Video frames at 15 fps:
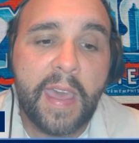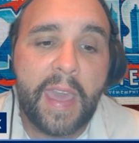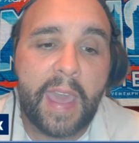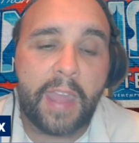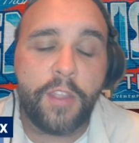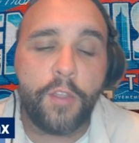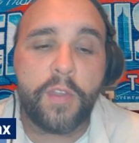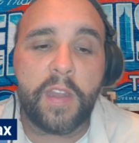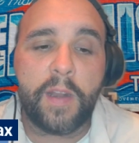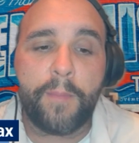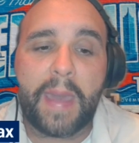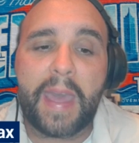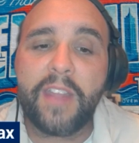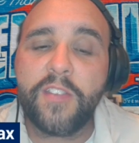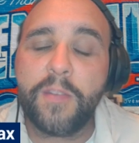And you can
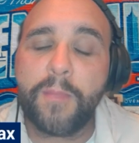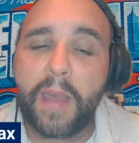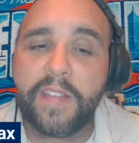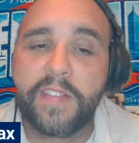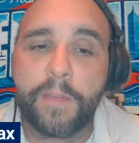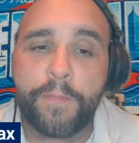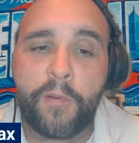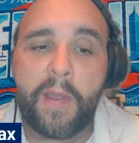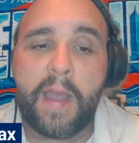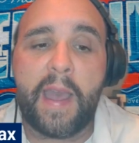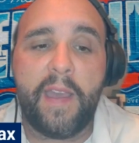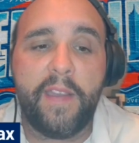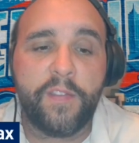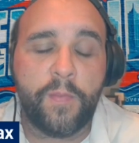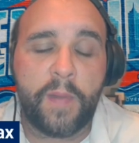imagine my
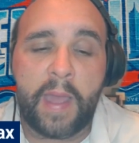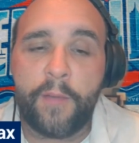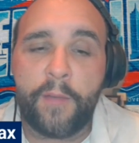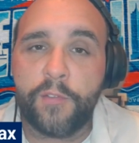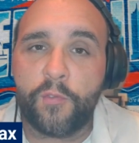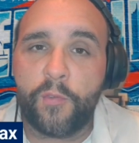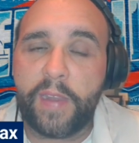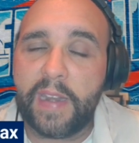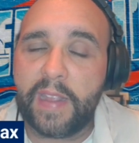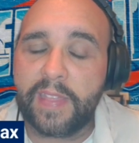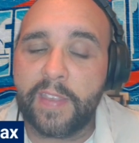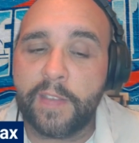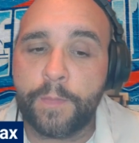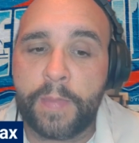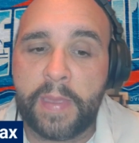surprise when I was reading
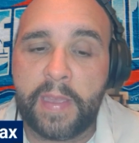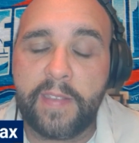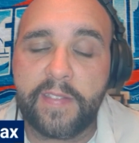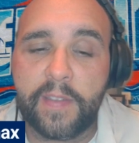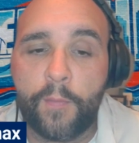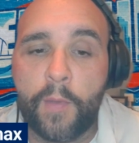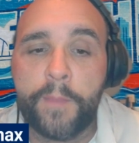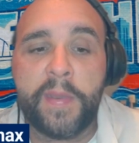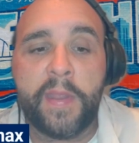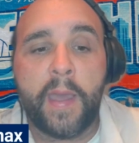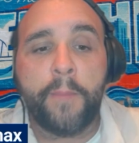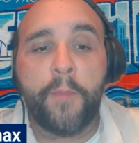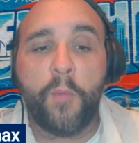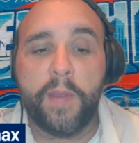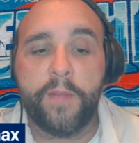this piece and
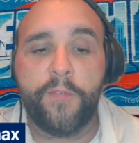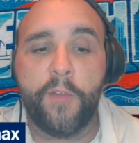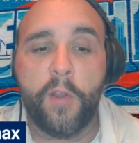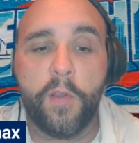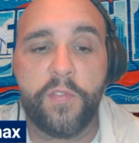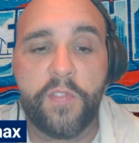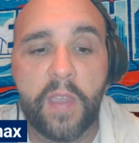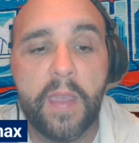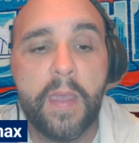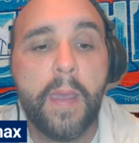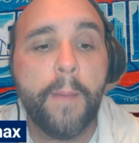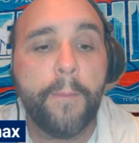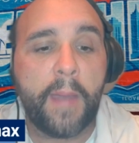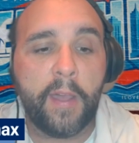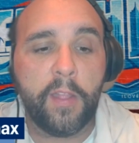Wembanyama went first,
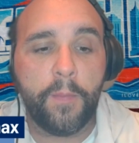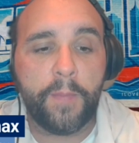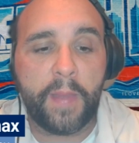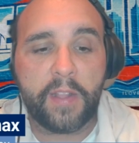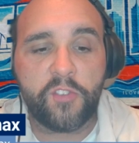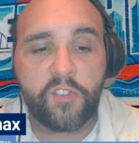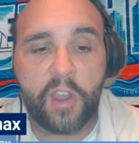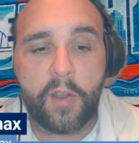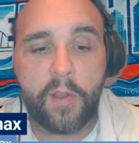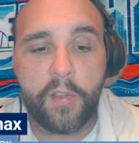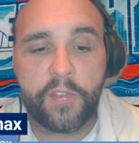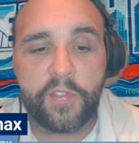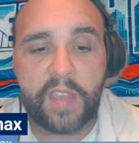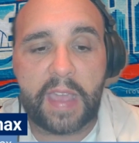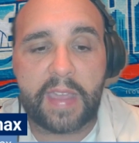Paolo Banchero
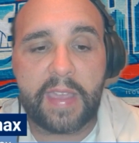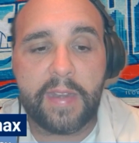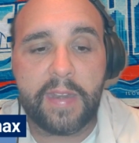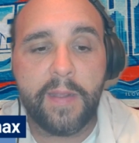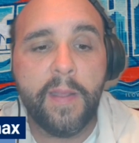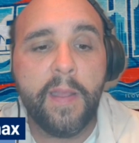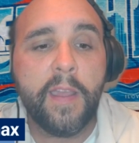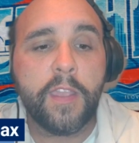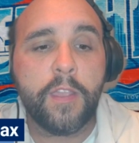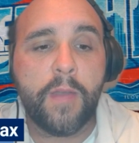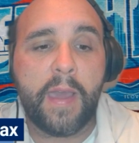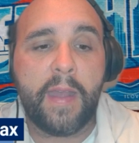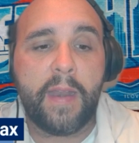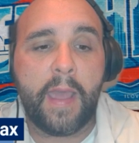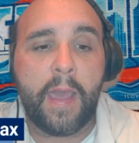second. You
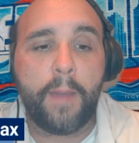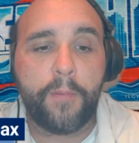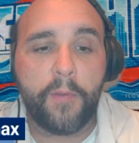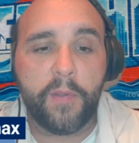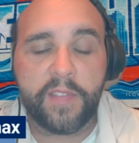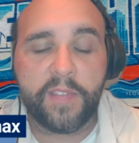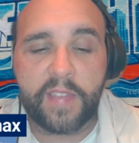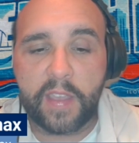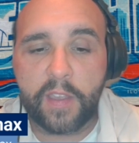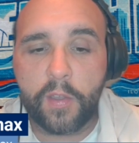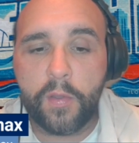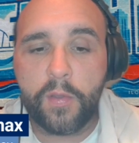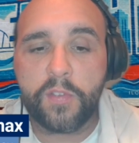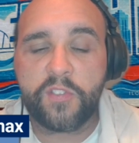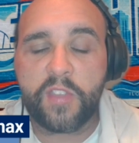had Alperen
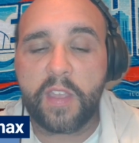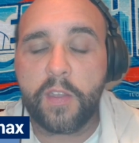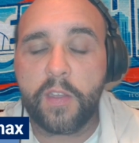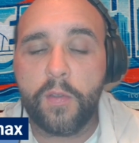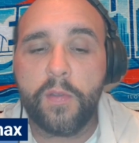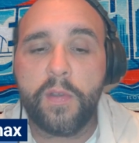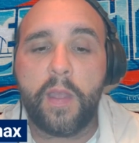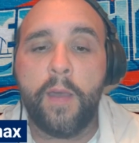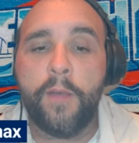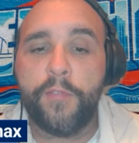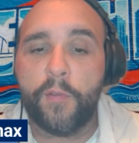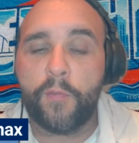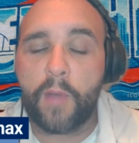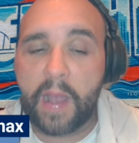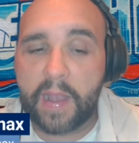Sengun of
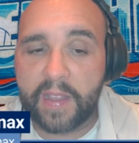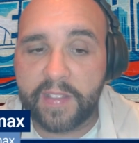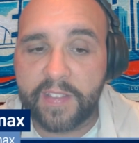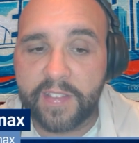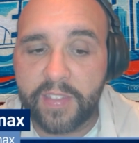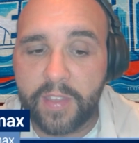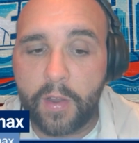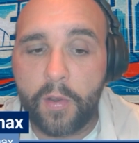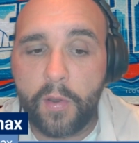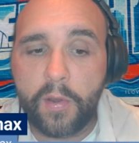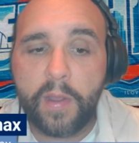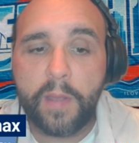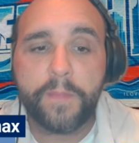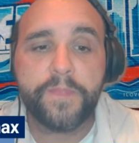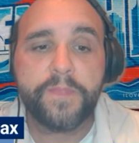the Rockets
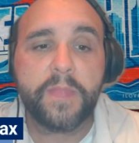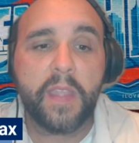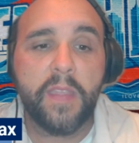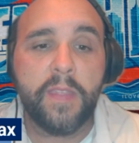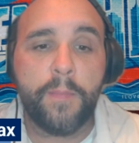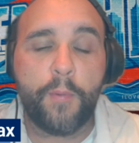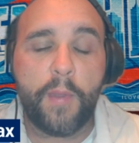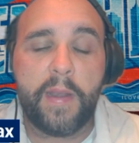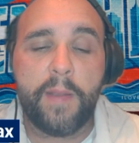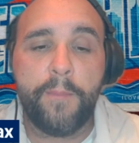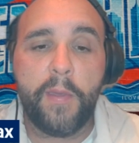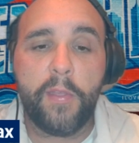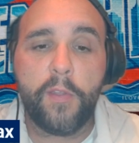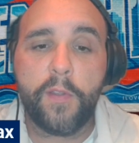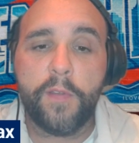third, then Brandon
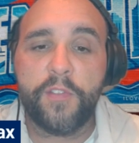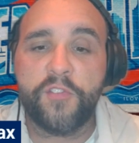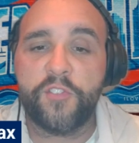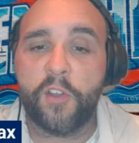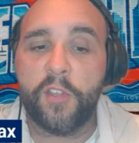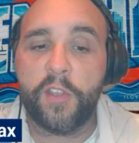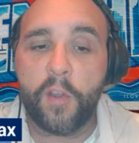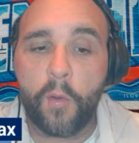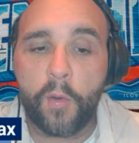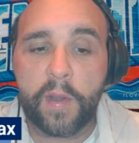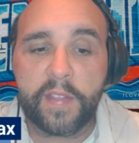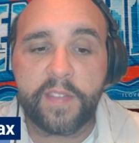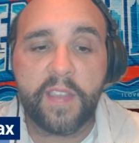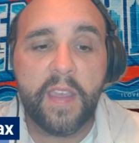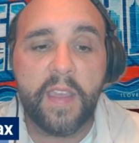Miller of the Charlotte
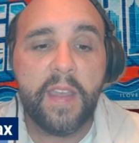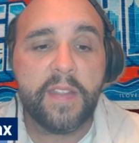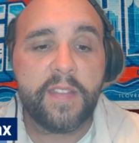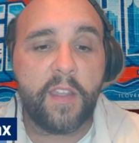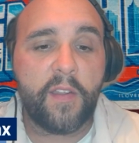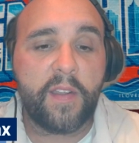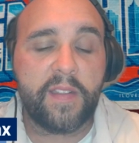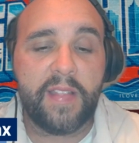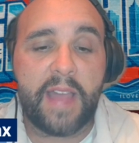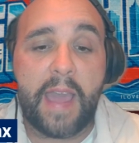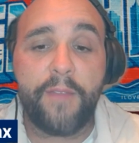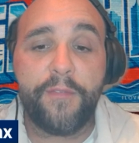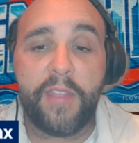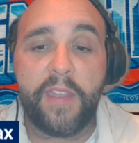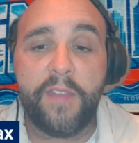Hornets, Derek
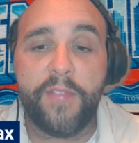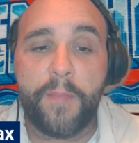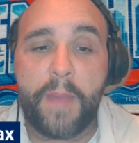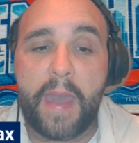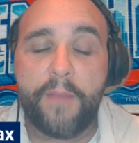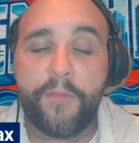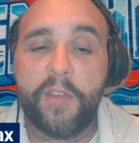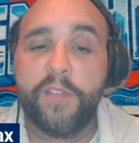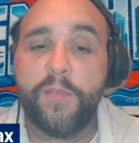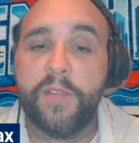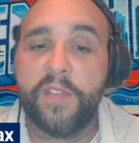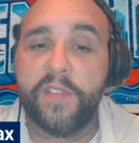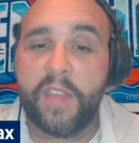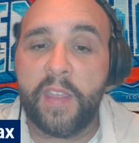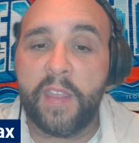Lively of the Mavericks,
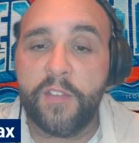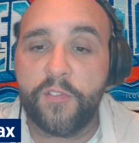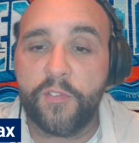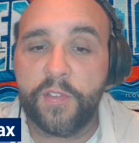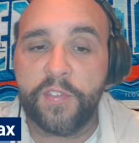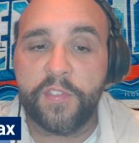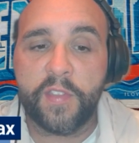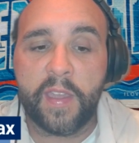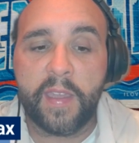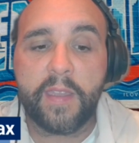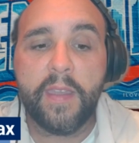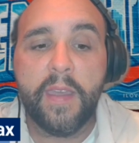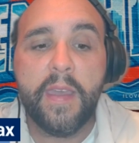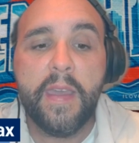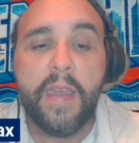which is
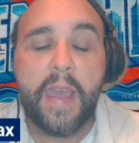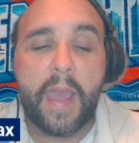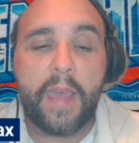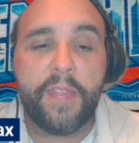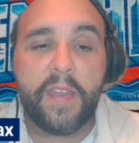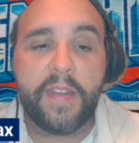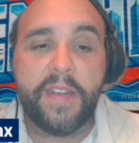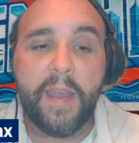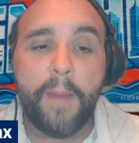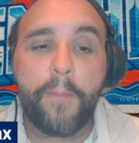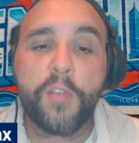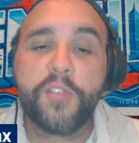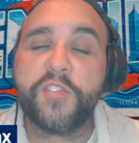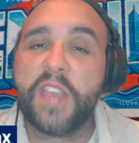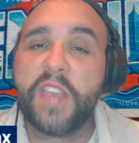interesting. And then
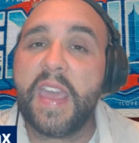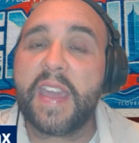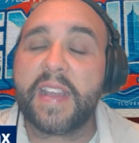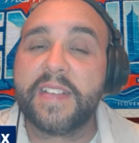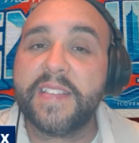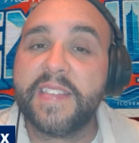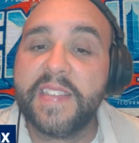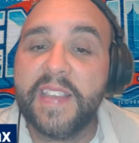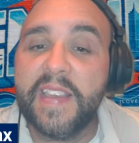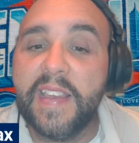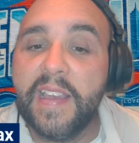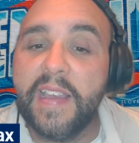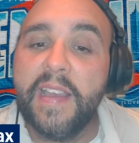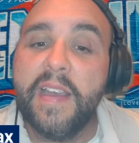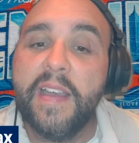number 6
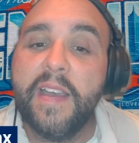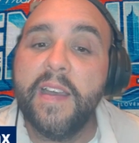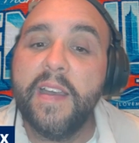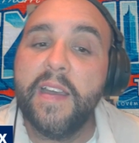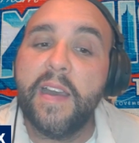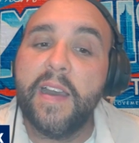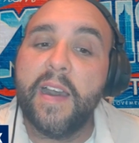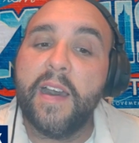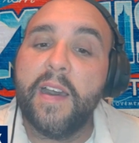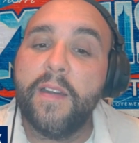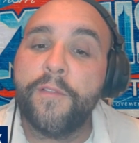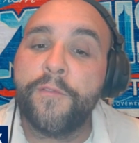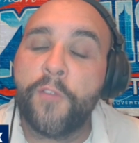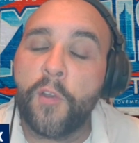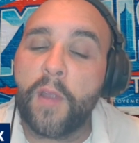
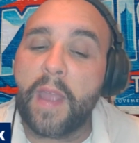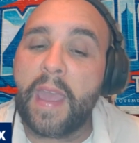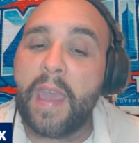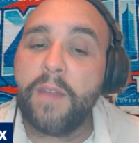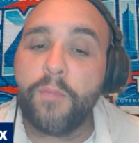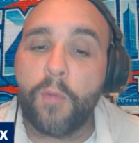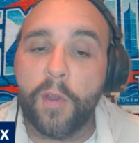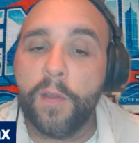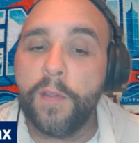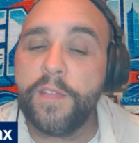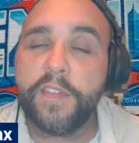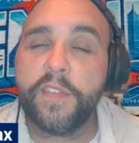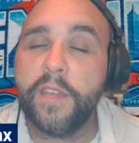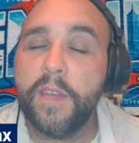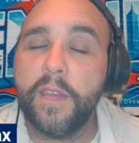for
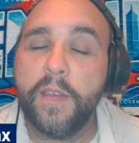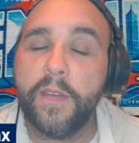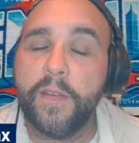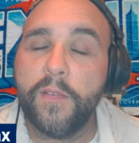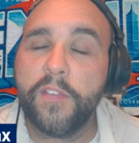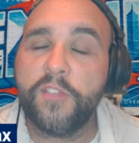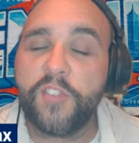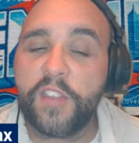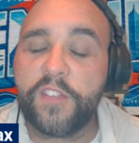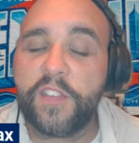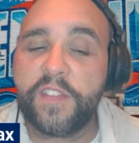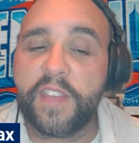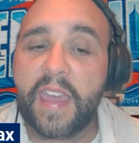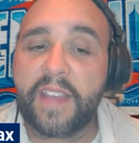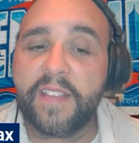Edwards was GG
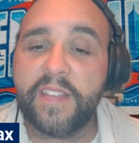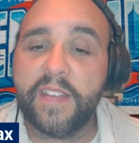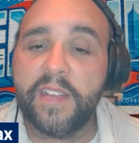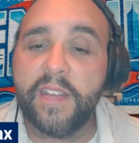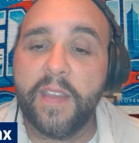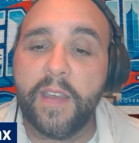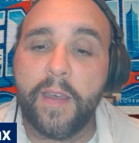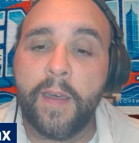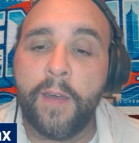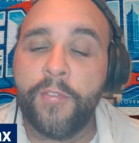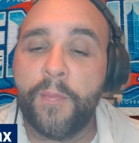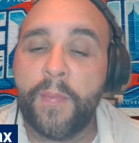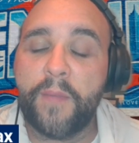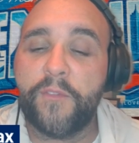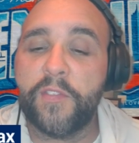Jackson of
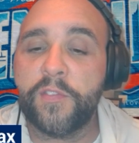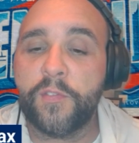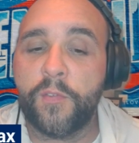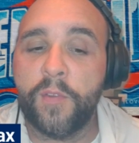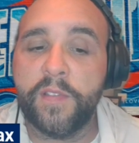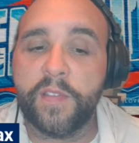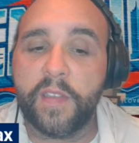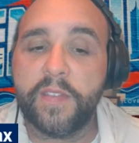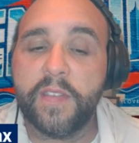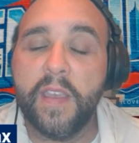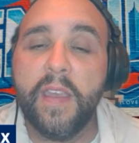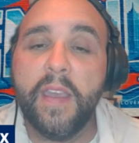the Memphis Grizzlies.